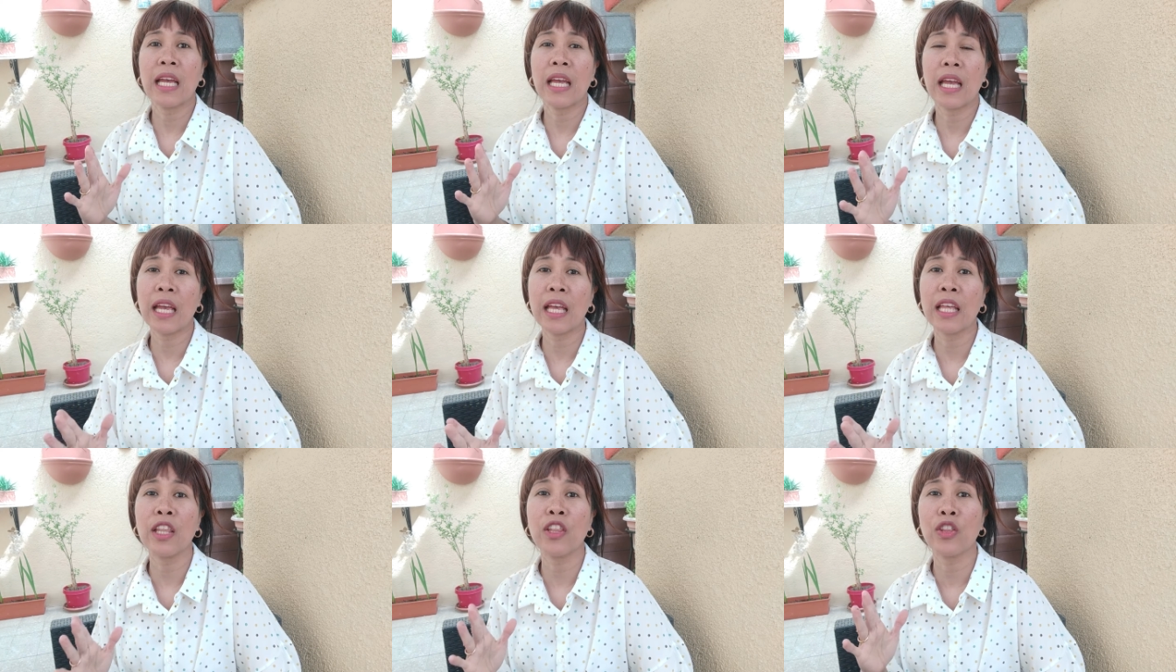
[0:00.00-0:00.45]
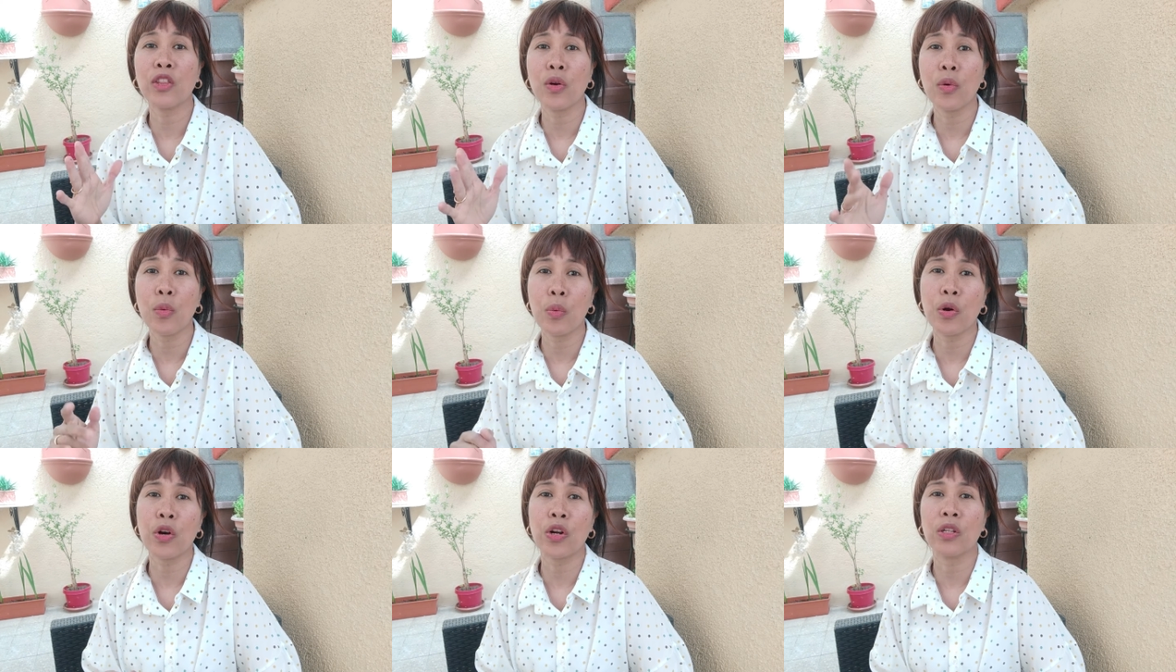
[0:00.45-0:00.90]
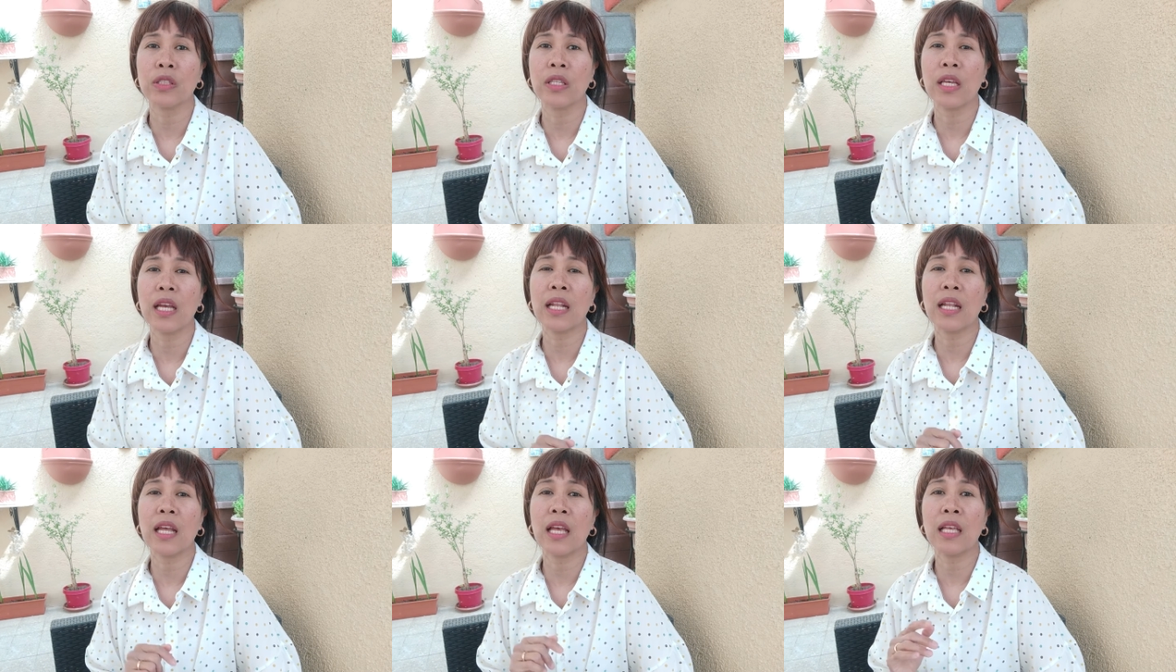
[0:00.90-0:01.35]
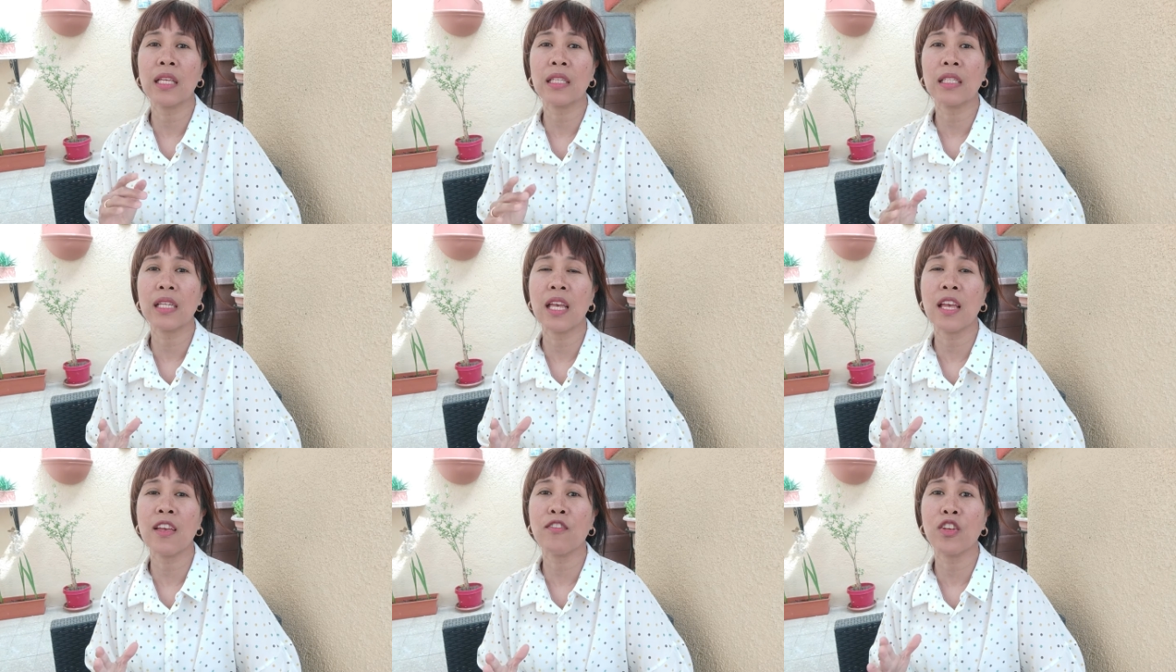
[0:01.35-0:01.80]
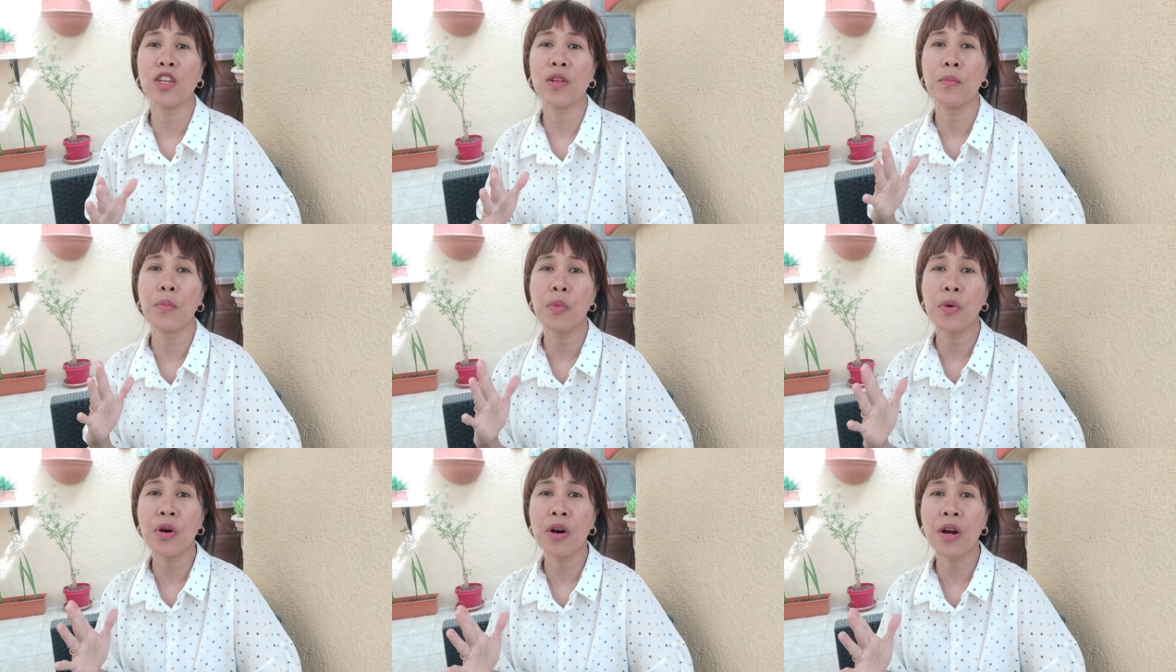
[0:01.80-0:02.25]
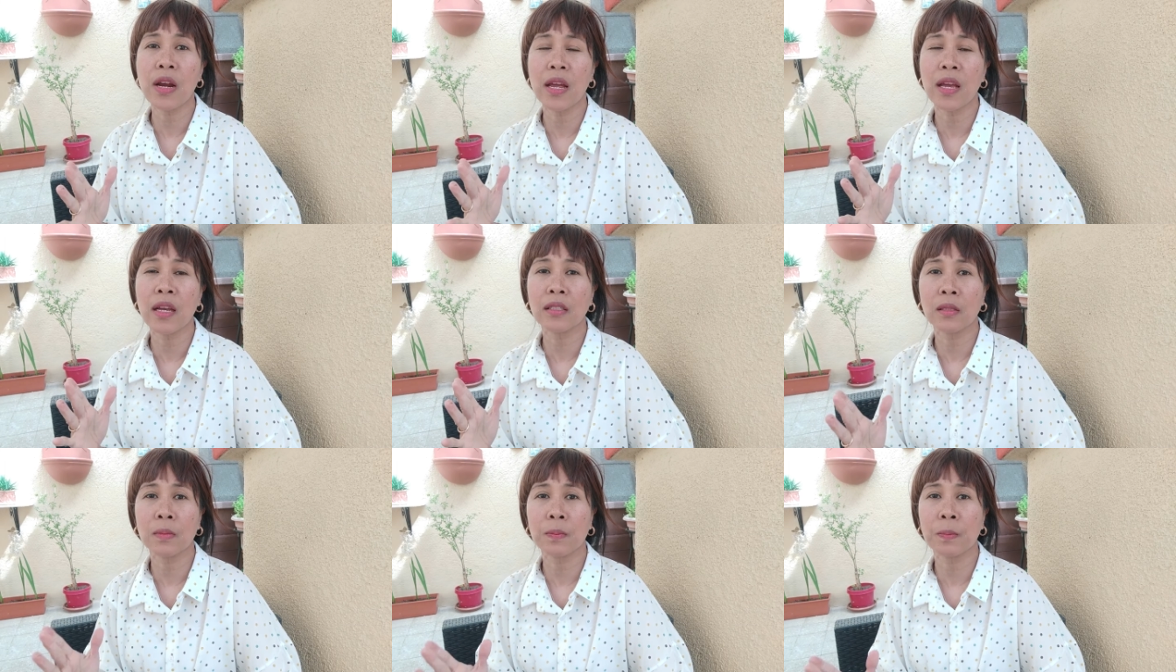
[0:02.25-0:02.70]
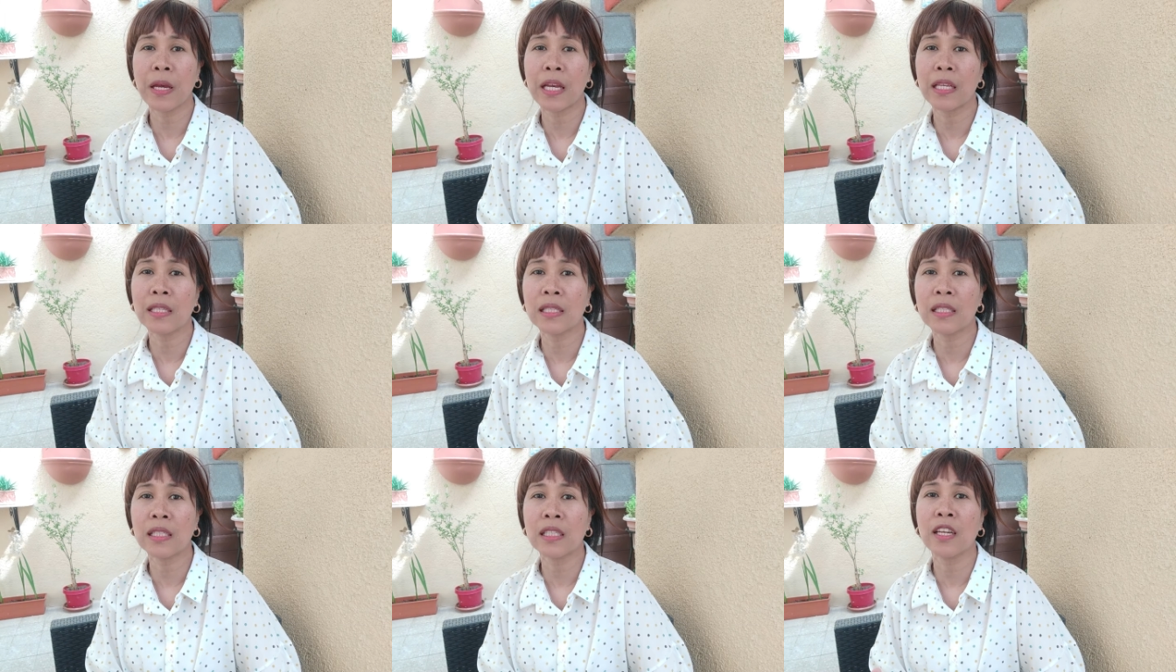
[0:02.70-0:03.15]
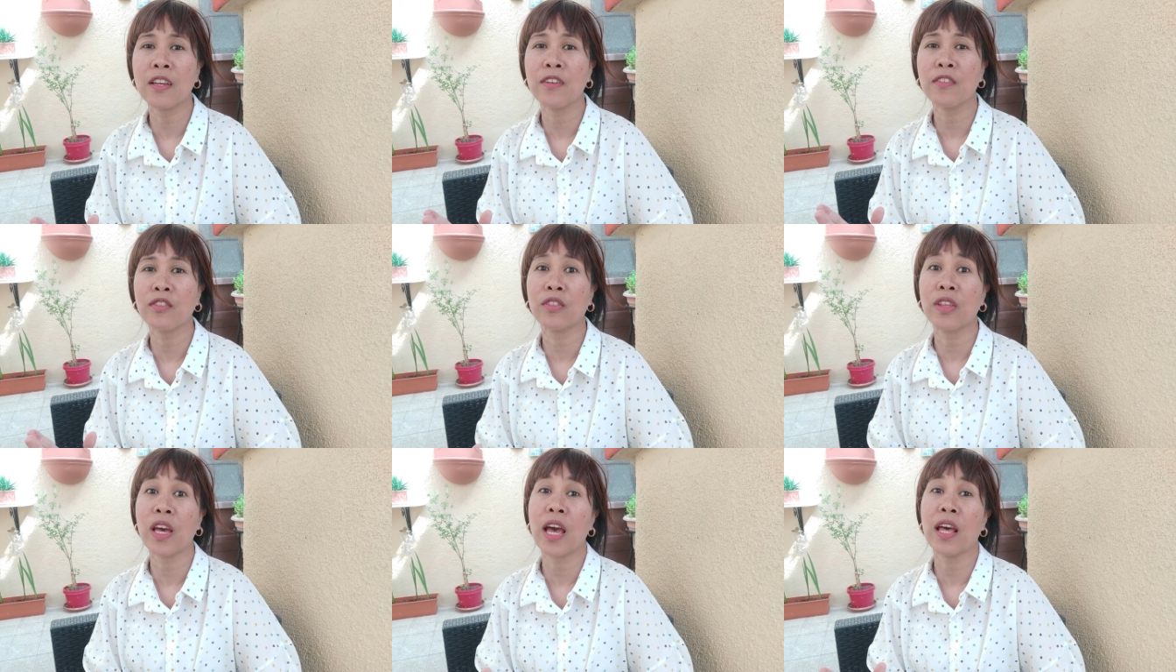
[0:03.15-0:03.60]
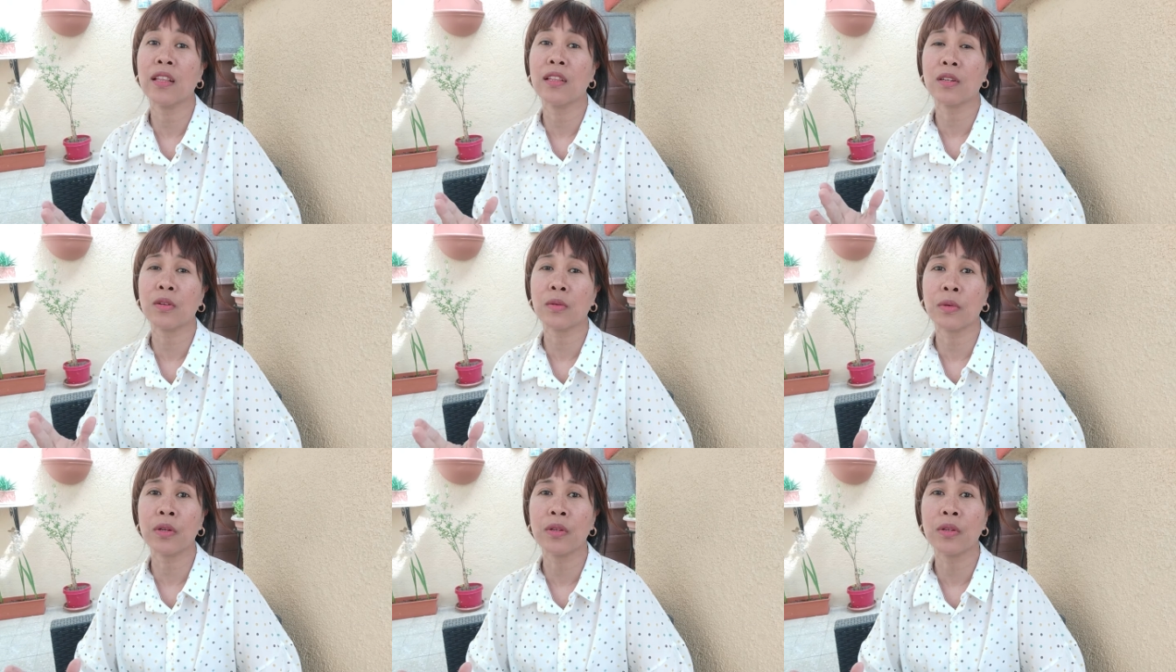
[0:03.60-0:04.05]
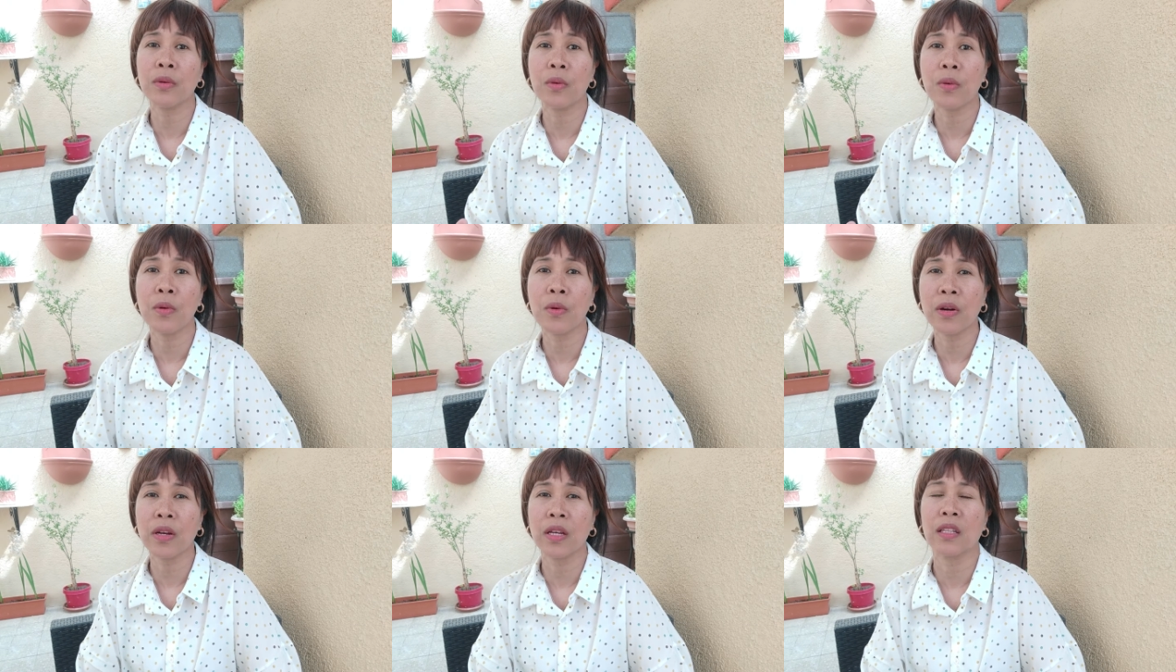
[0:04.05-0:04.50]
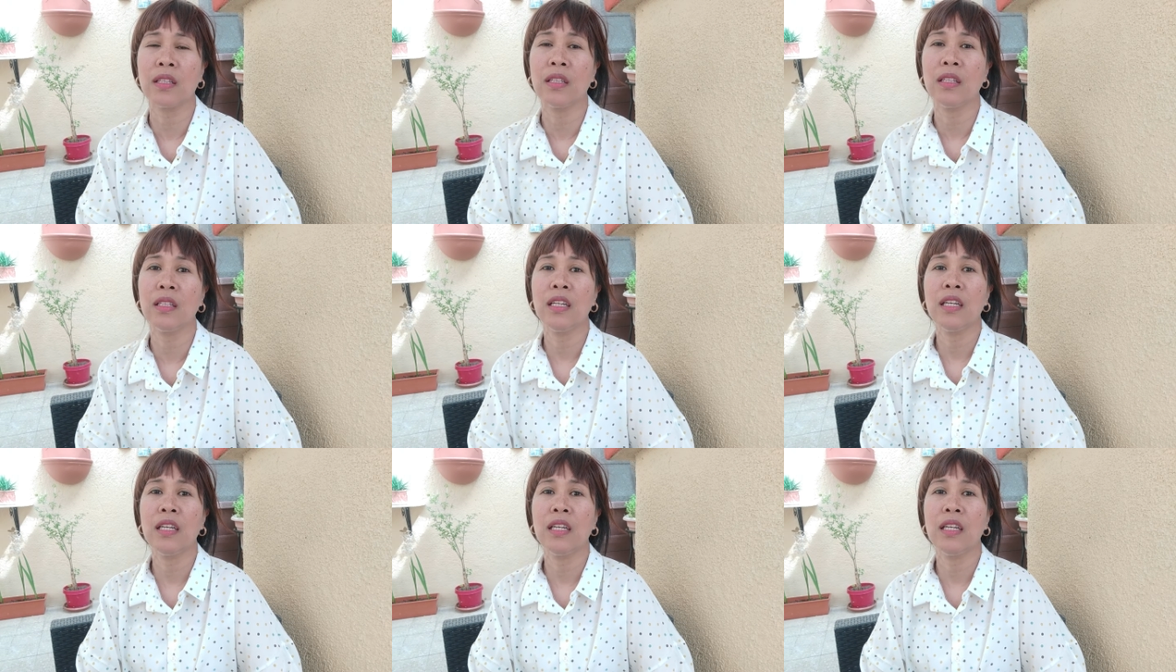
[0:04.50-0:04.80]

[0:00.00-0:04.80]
in the world. It is even more expensive than the crude oil.